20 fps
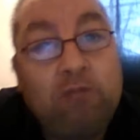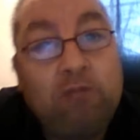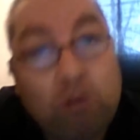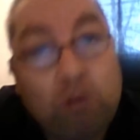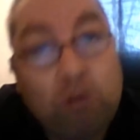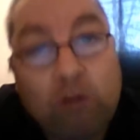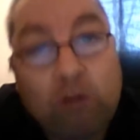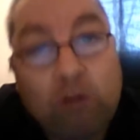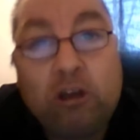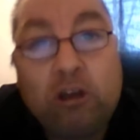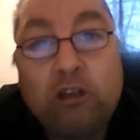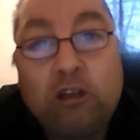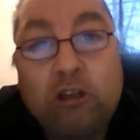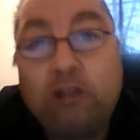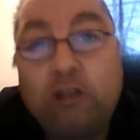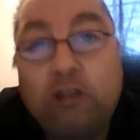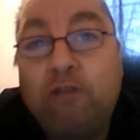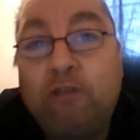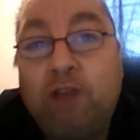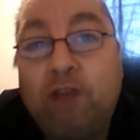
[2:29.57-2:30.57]
Roll on
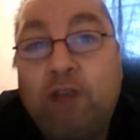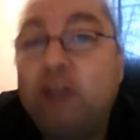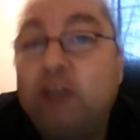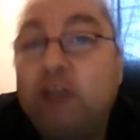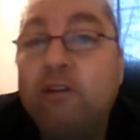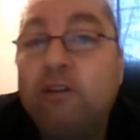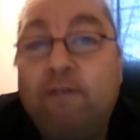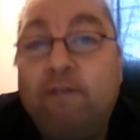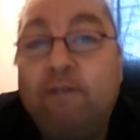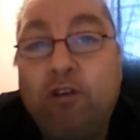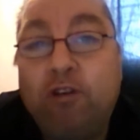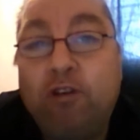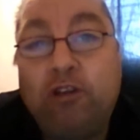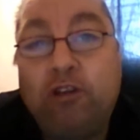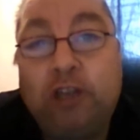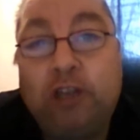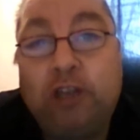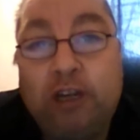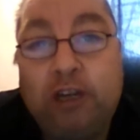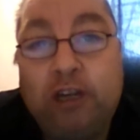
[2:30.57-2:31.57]
into
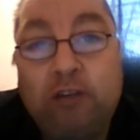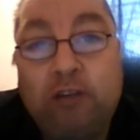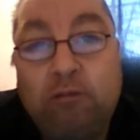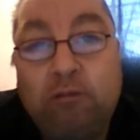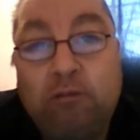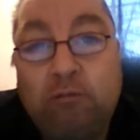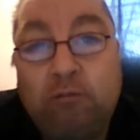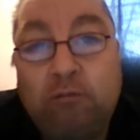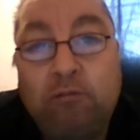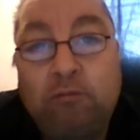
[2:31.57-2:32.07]
2013.